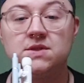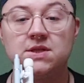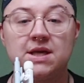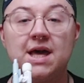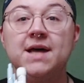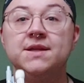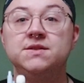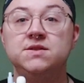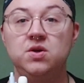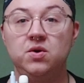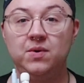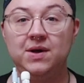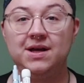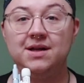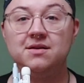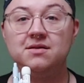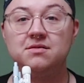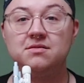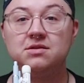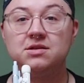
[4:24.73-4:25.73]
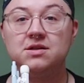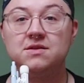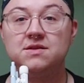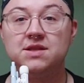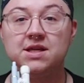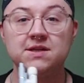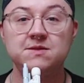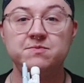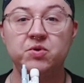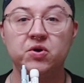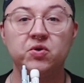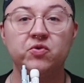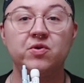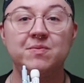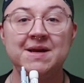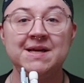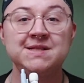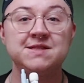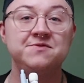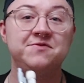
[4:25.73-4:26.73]
To get to it, this book
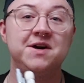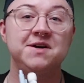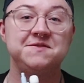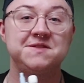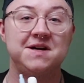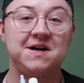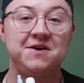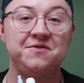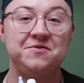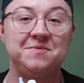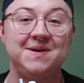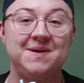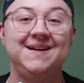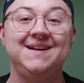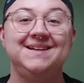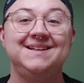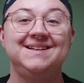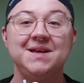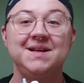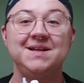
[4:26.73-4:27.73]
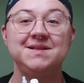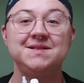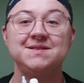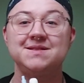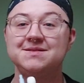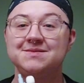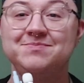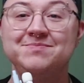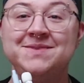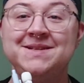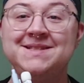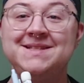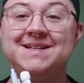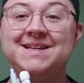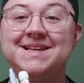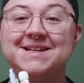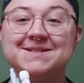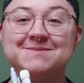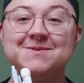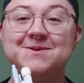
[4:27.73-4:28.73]
remains a 5-star for me. It is Mr.
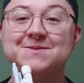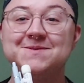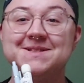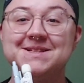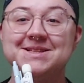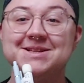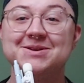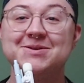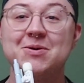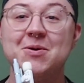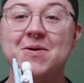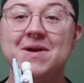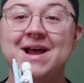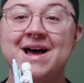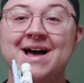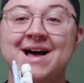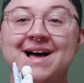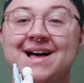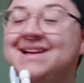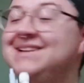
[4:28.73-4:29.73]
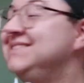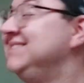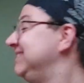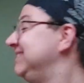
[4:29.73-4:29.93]
Gizmo's in the corner!